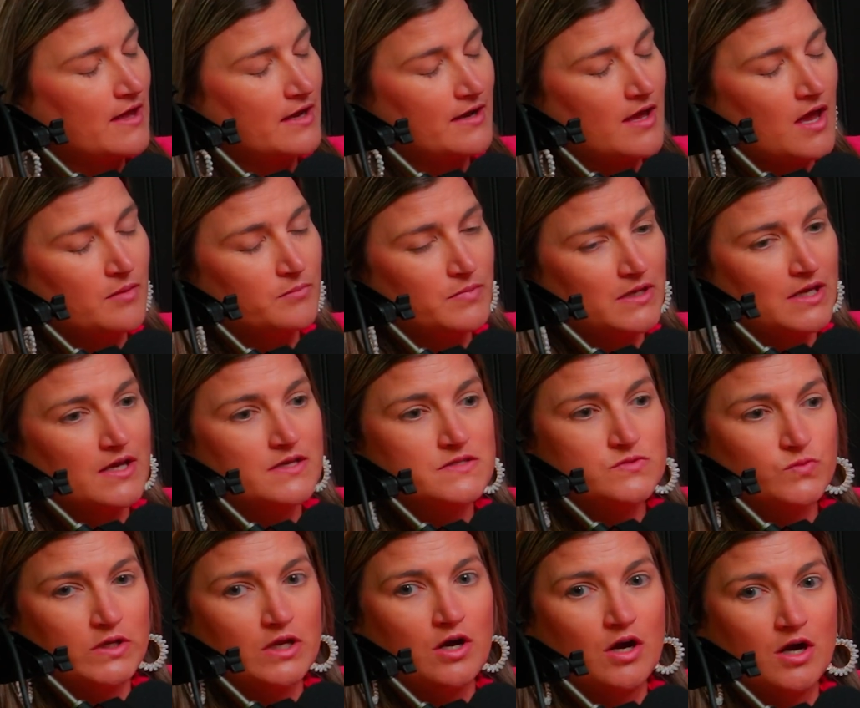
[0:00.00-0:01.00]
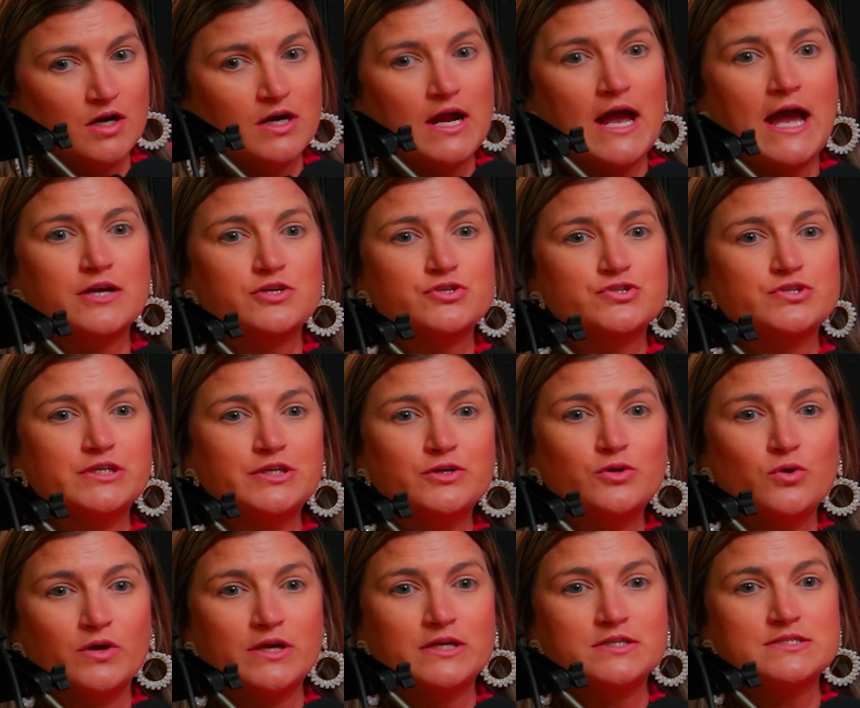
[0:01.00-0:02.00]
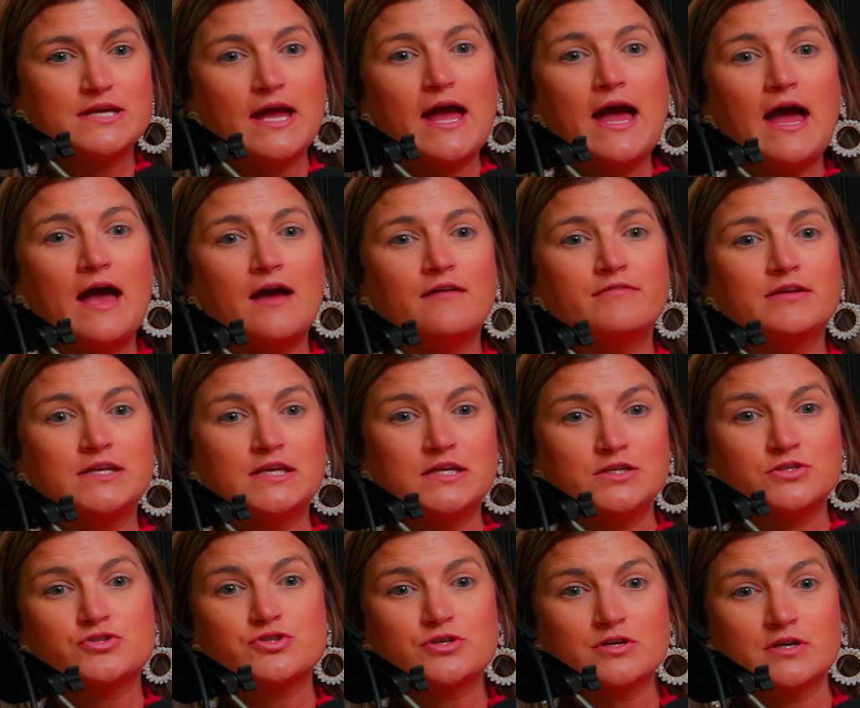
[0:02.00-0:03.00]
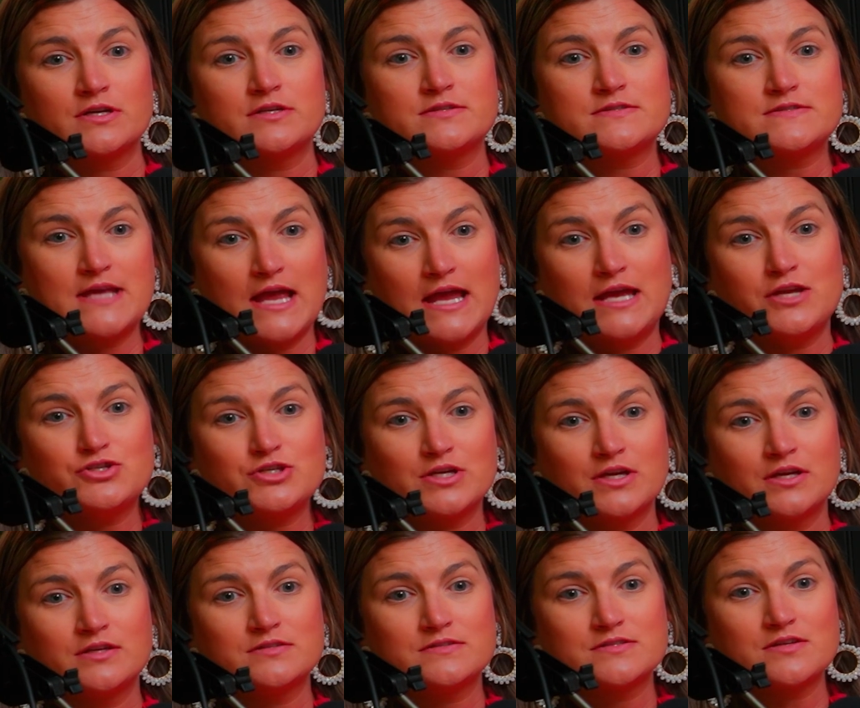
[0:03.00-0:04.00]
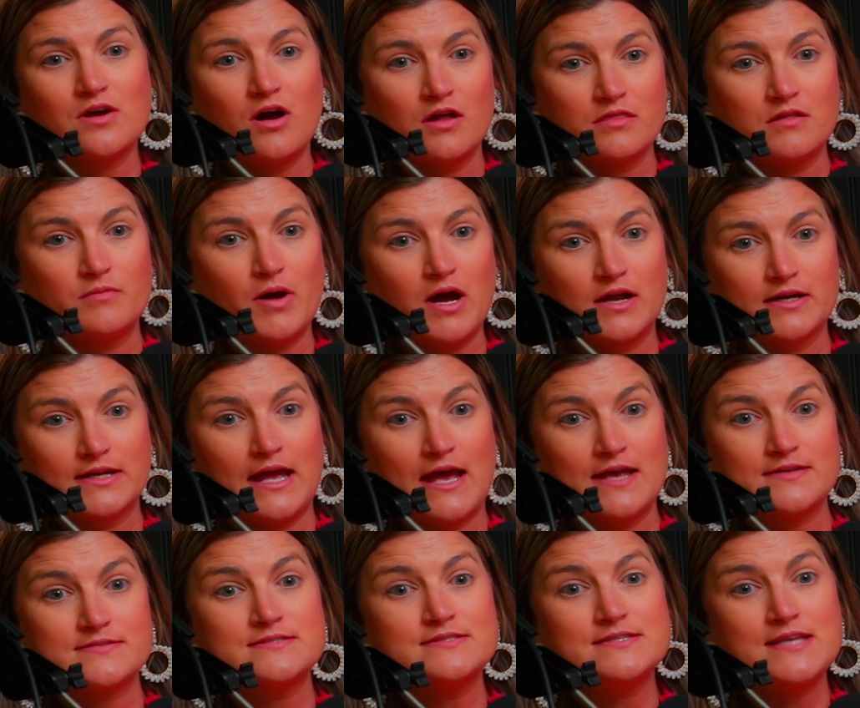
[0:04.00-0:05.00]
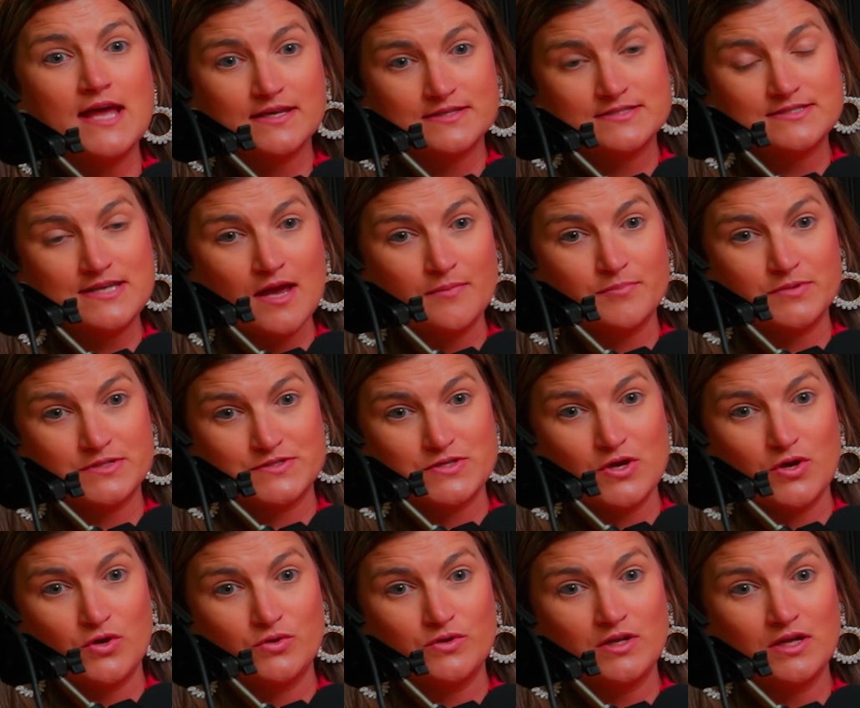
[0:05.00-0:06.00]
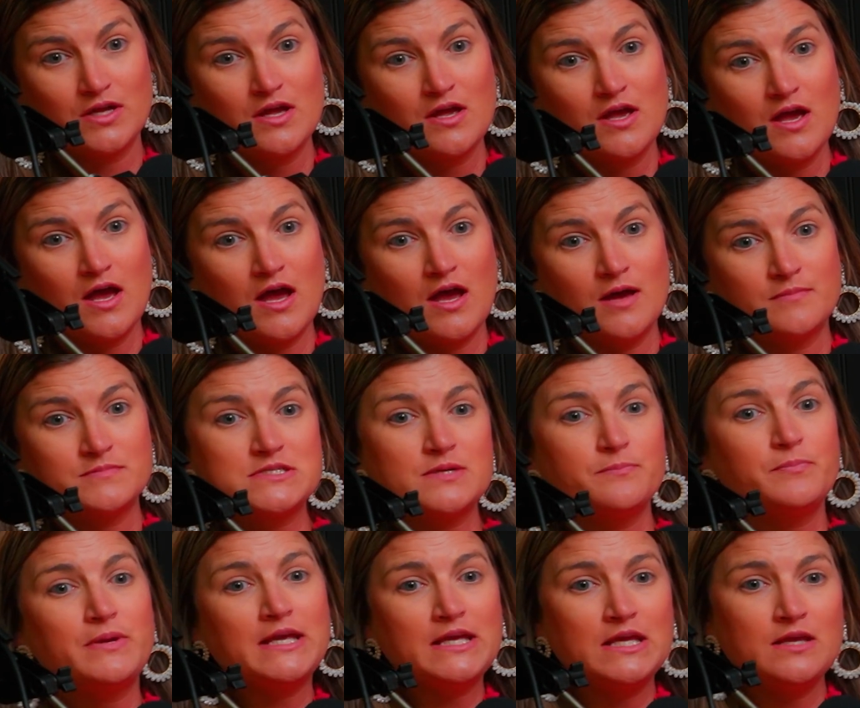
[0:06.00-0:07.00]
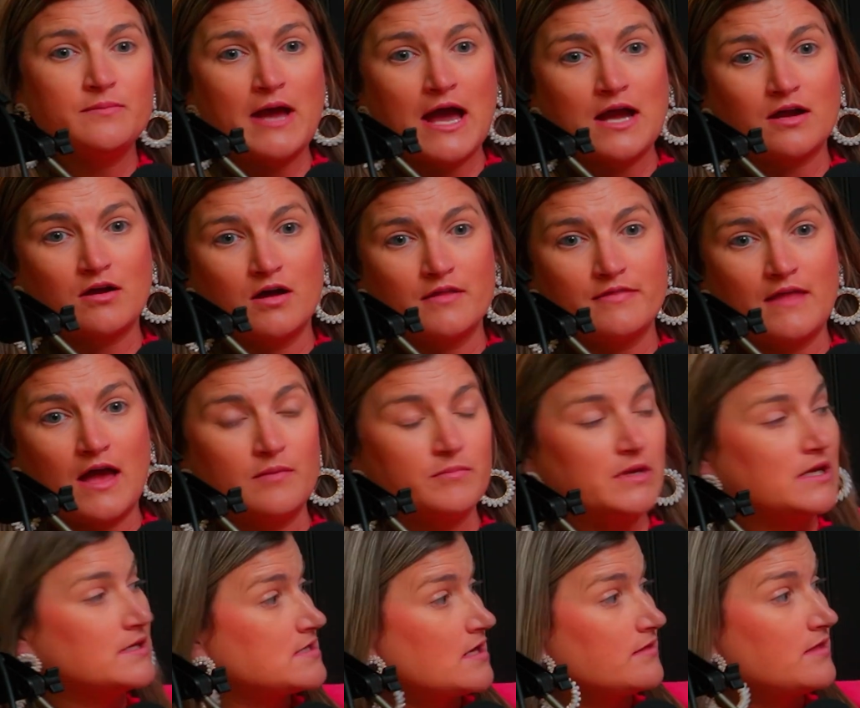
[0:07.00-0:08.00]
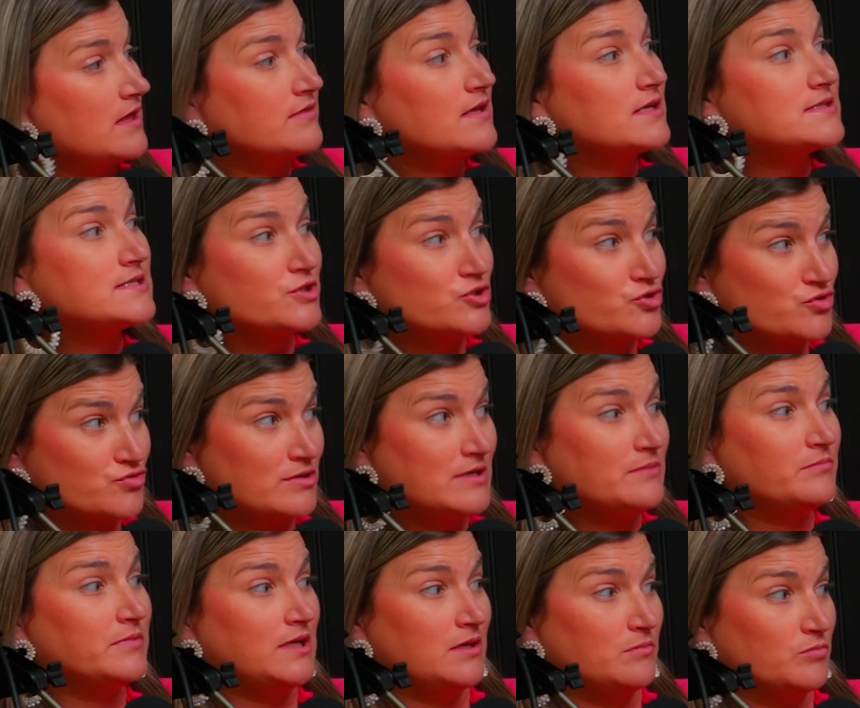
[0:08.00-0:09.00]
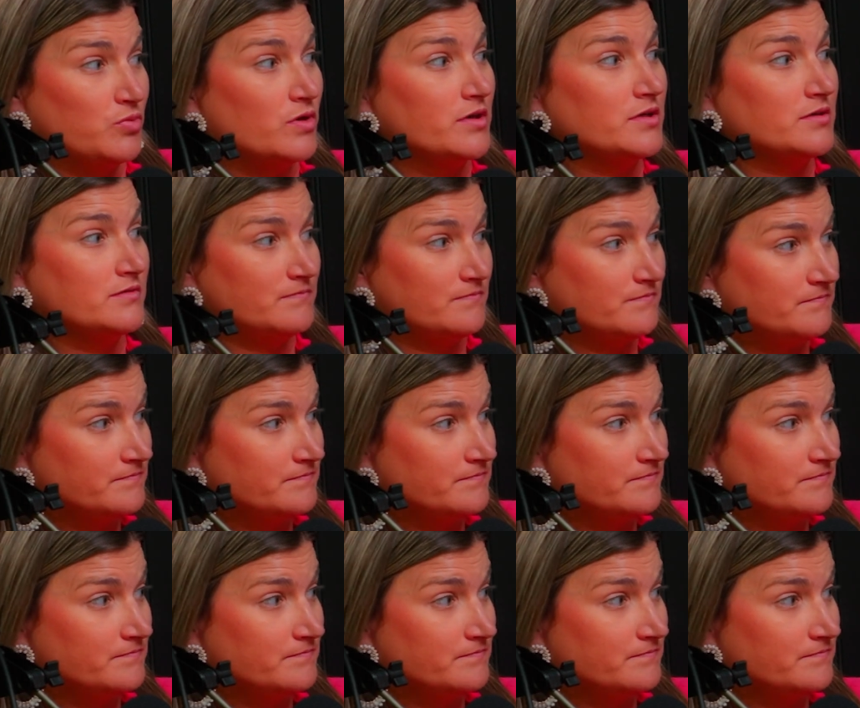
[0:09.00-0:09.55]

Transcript: that up, because we are actually going to have an insurance agent on the podcast next episode to piggyback on that, because I think that's extremely important.